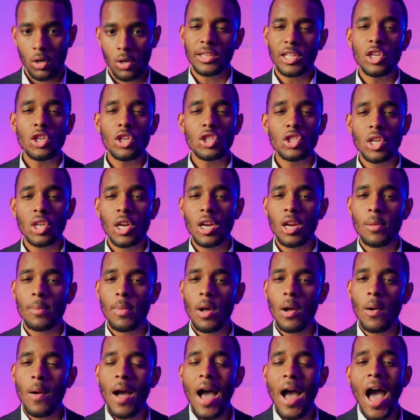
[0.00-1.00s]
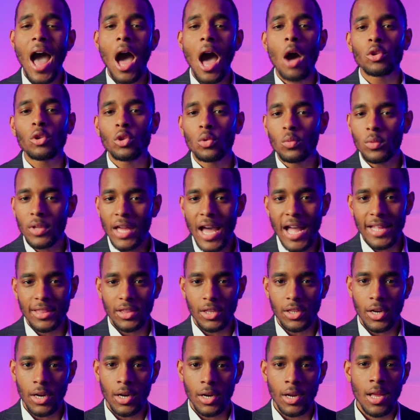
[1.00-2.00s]
Lenders care about how you got
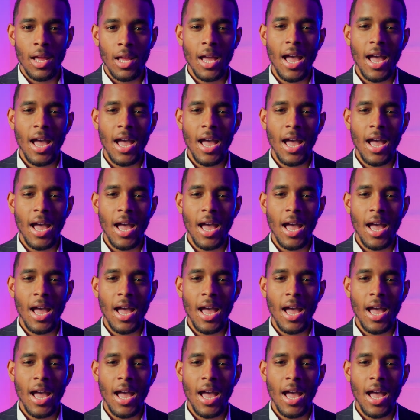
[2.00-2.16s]
there,